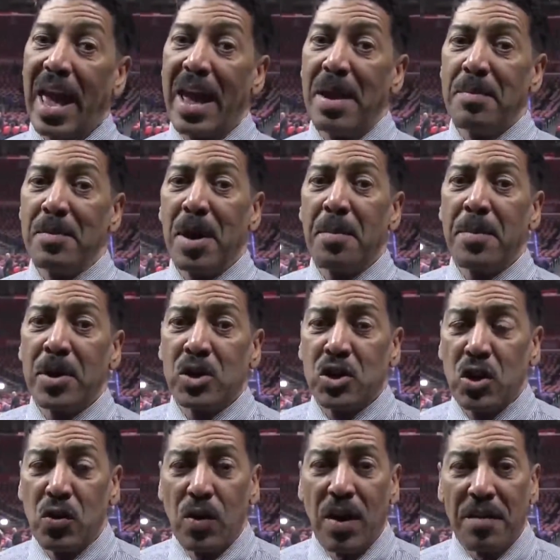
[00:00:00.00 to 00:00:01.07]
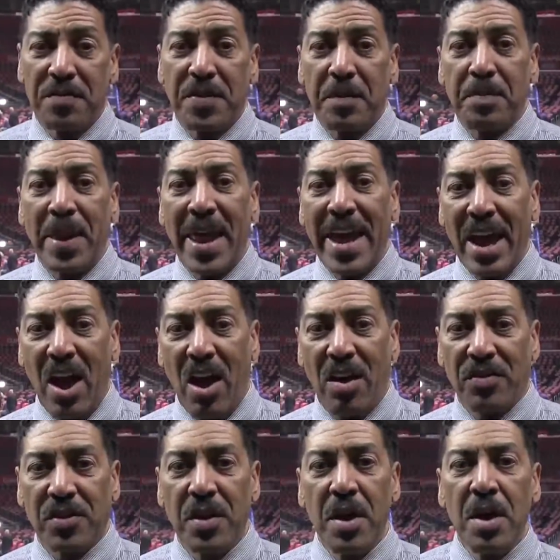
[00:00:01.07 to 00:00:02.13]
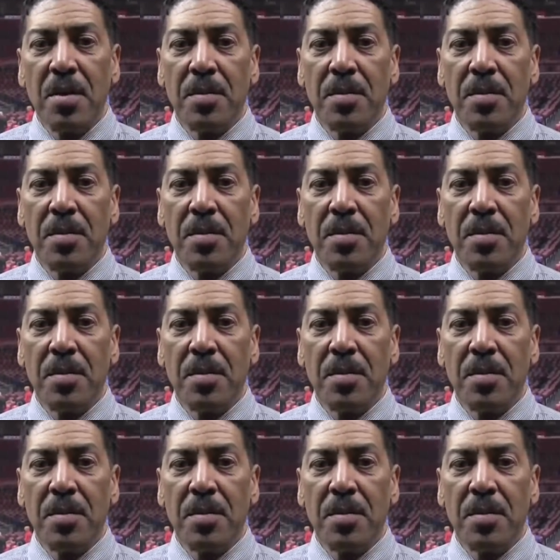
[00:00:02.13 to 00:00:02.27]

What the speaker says: game number two of the playoff